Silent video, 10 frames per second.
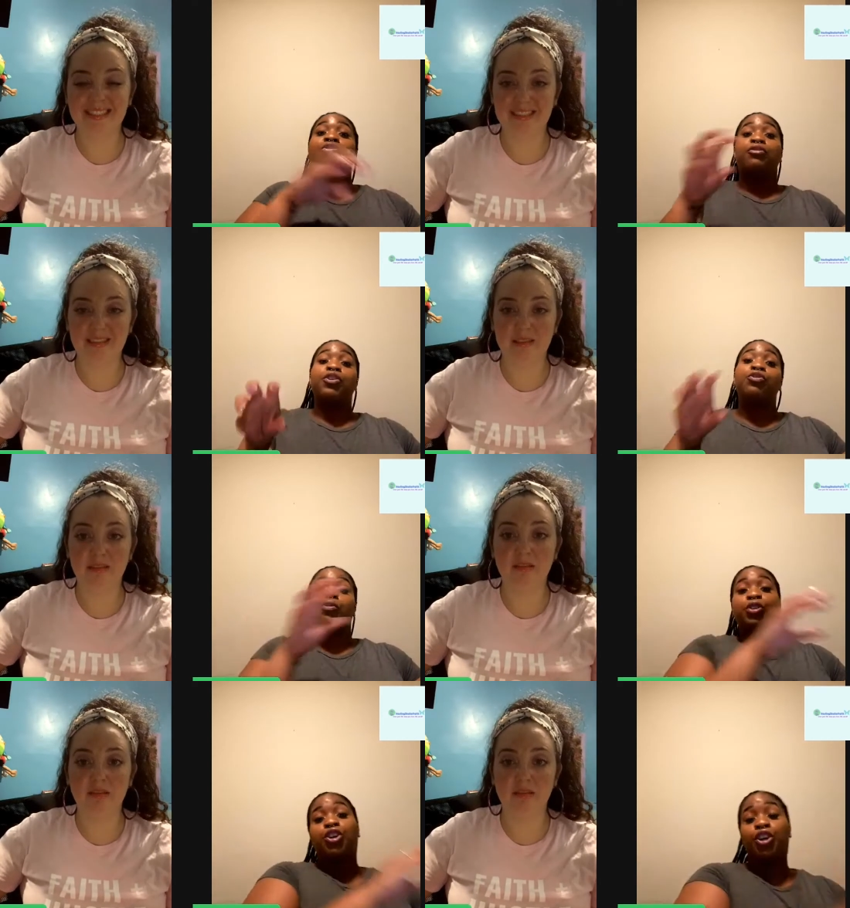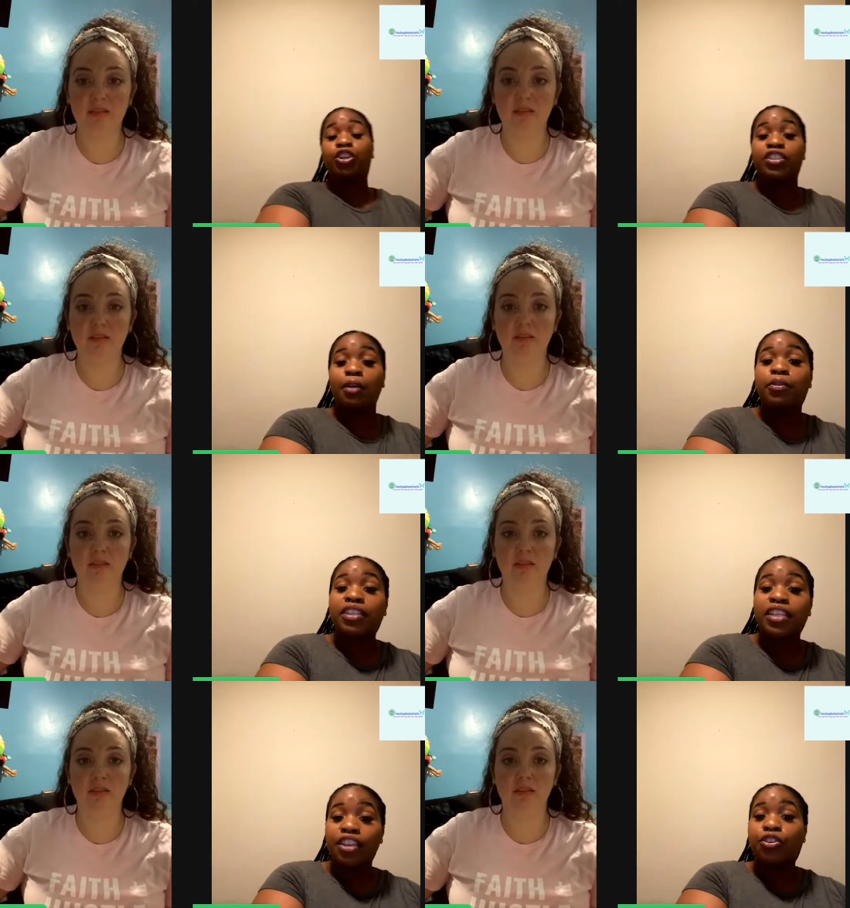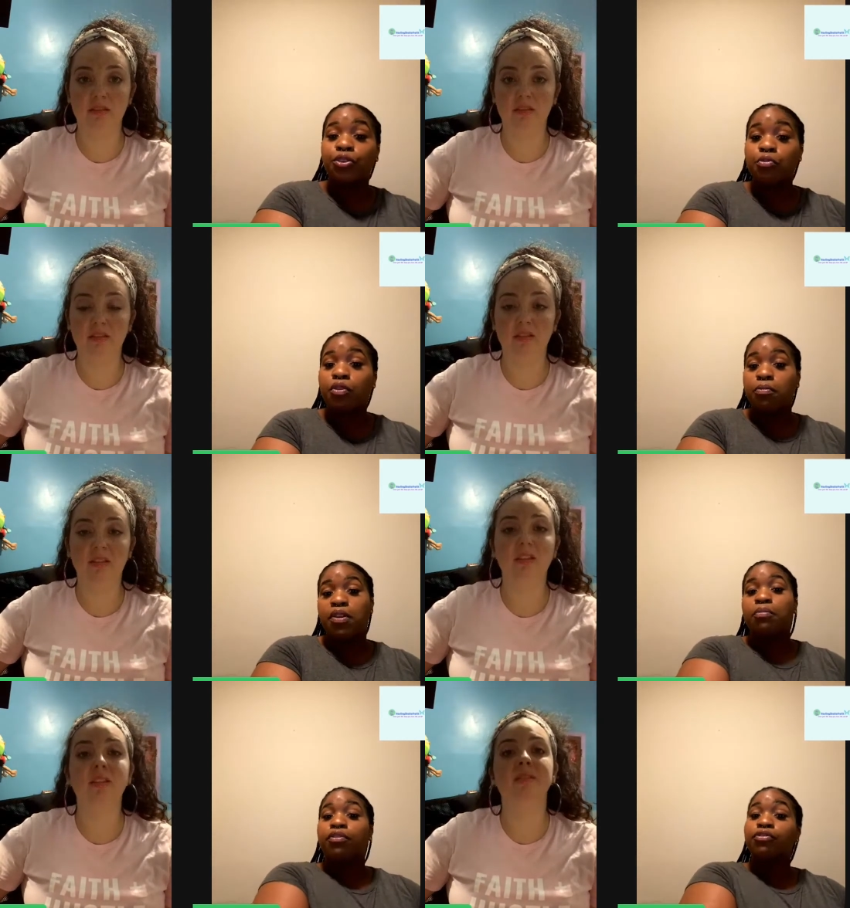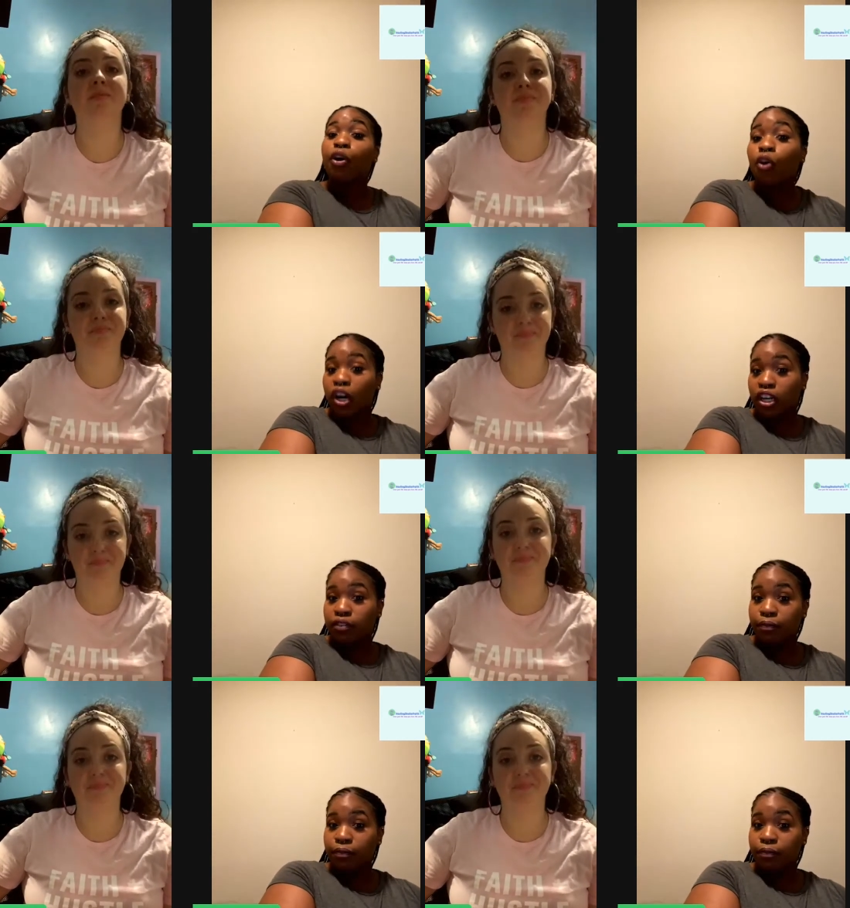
Speaker 1: reviews from the girls that were in the group with before.